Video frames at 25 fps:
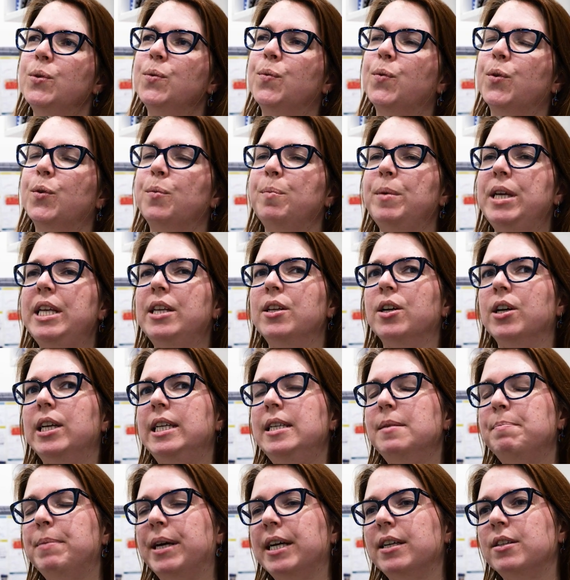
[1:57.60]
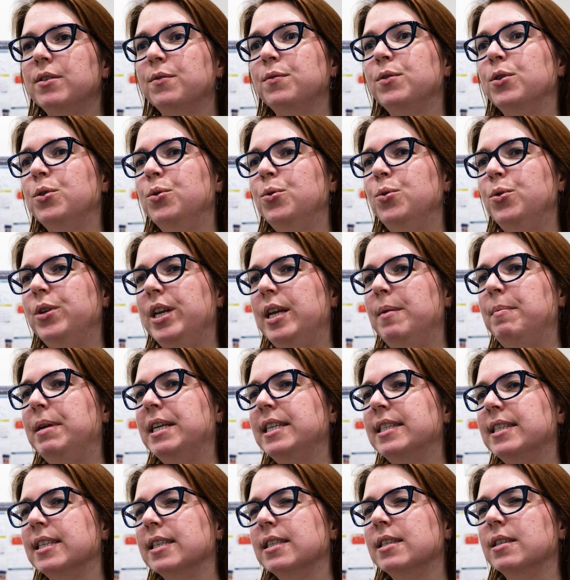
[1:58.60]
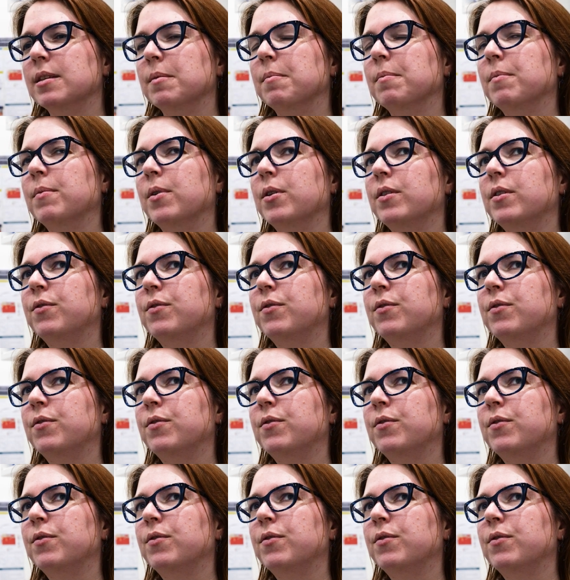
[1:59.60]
For me, the impact of the new naming system